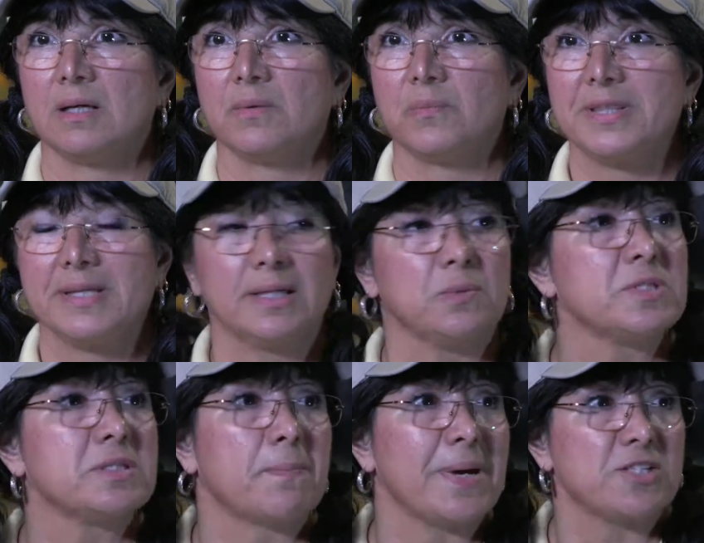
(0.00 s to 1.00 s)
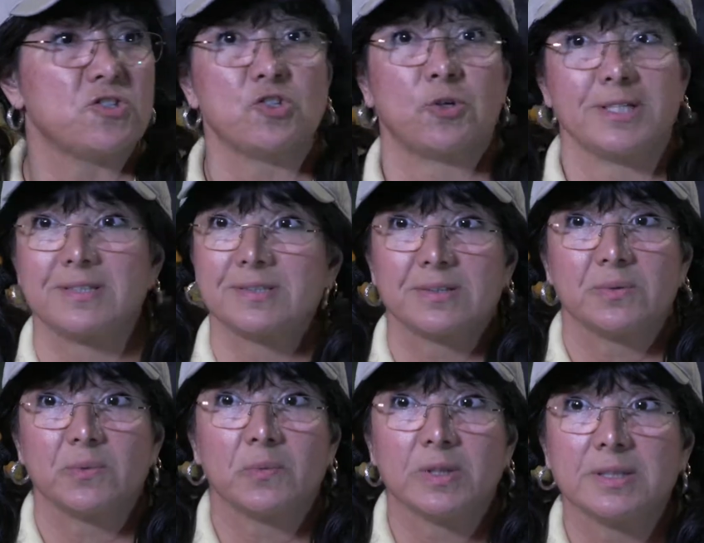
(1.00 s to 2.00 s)
We think it was the best choice,
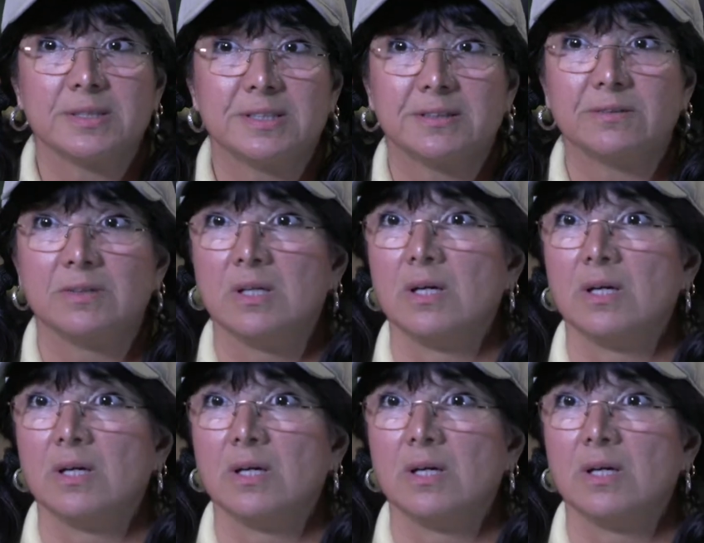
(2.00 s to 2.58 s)
we really do,